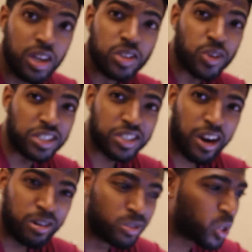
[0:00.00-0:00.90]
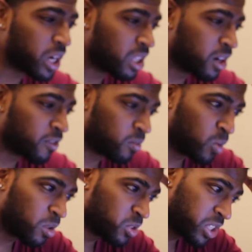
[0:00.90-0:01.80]
So I just got a new trade alert from
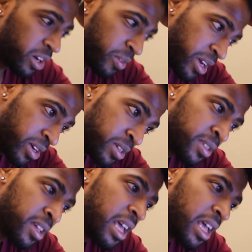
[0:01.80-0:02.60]
Wealth Generators.